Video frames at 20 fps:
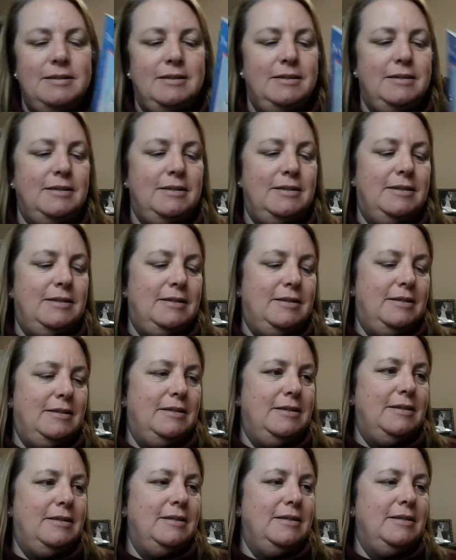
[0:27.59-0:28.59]

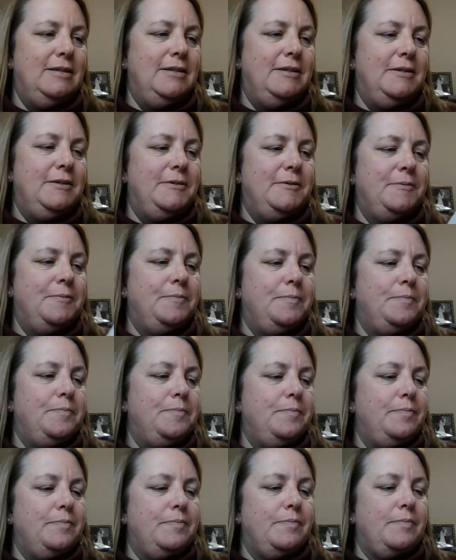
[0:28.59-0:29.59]

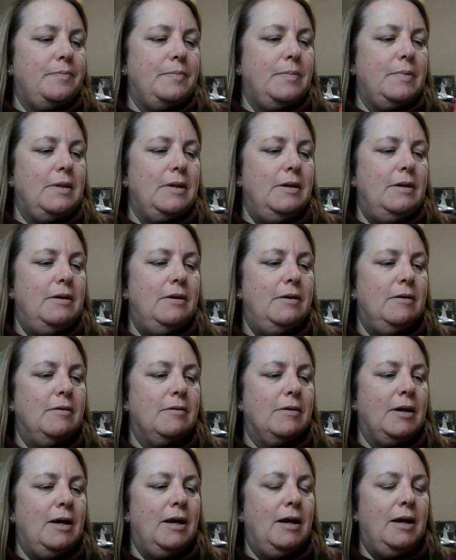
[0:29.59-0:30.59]

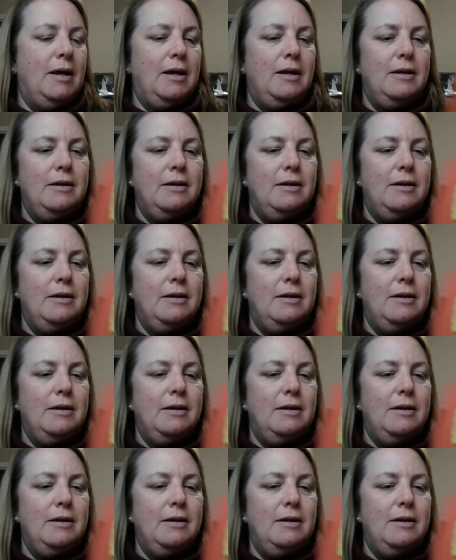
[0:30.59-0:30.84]
Nobody speaks.